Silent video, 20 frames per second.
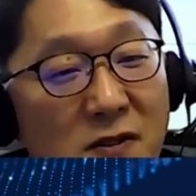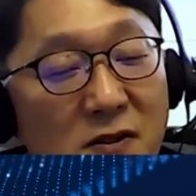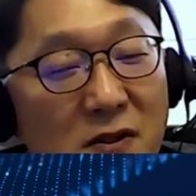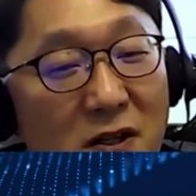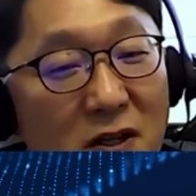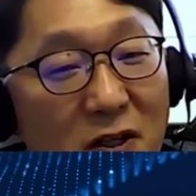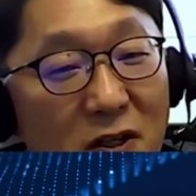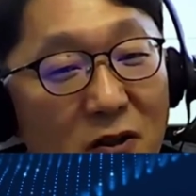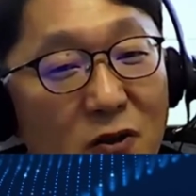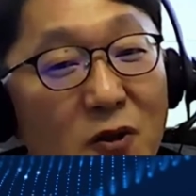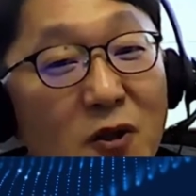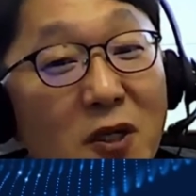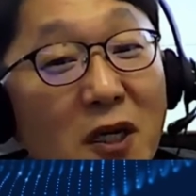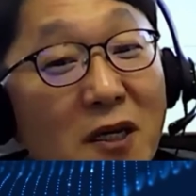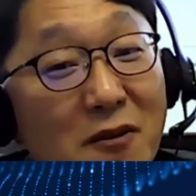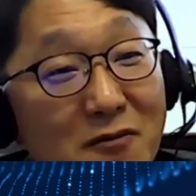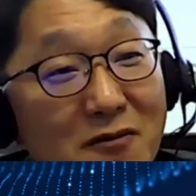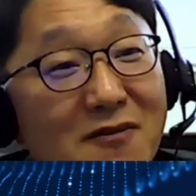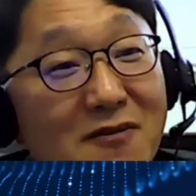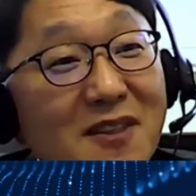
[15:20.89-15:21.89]
You can
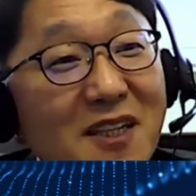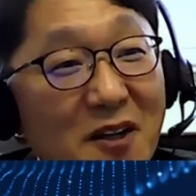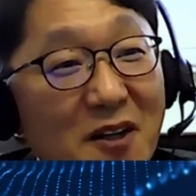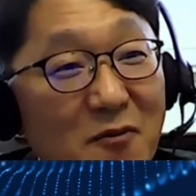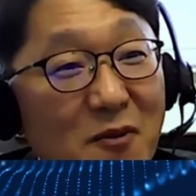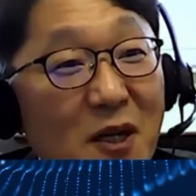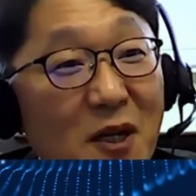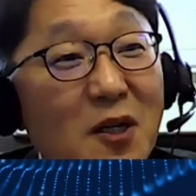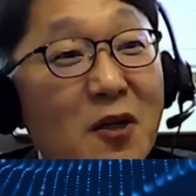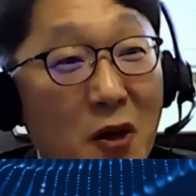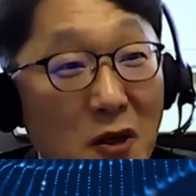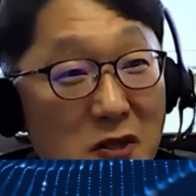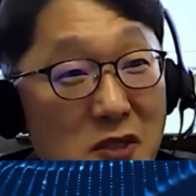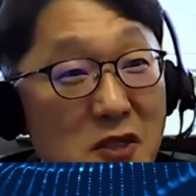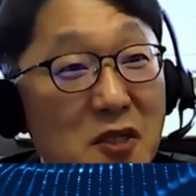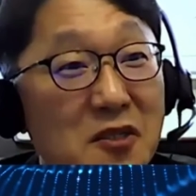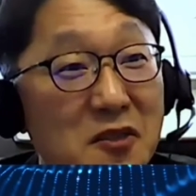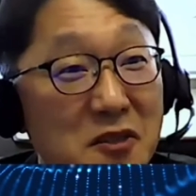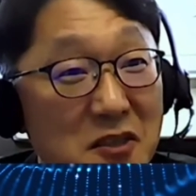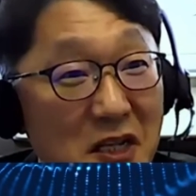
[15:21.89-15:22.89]
make question
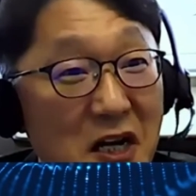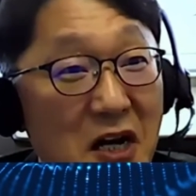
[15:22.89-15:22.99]
now.